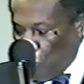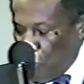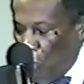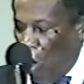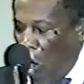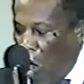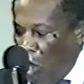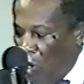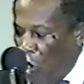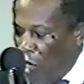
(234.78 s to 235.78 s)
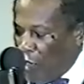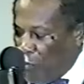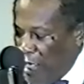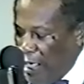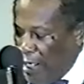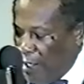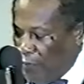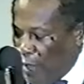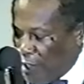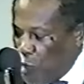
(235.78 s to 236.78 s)
So all are
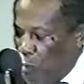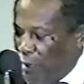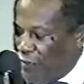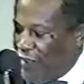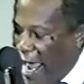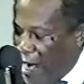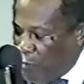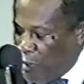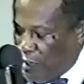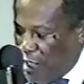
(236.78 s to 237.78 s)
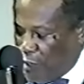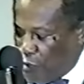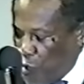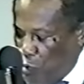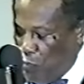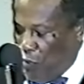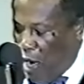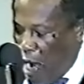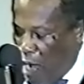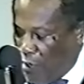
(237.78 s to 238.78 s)
agreed that to Pythagoras is due
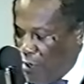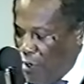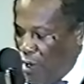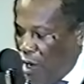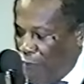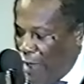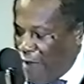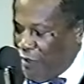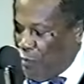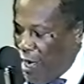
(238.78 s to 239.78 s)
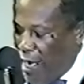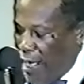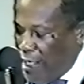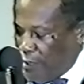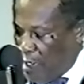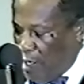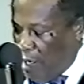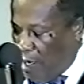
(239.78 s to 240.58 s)
the honor of having raised